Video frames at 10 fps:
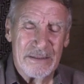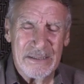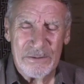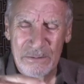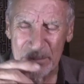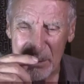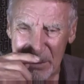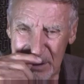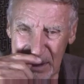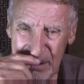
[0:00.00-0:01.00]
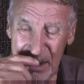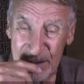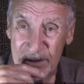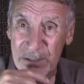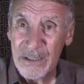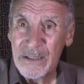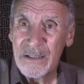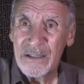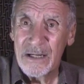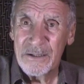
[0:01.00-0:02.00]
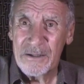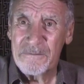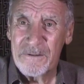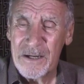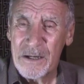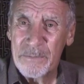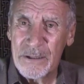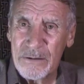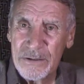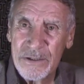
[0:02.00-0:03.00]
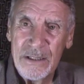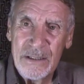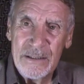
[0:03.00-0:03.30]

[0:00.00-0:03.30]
this almost ignites another fire, because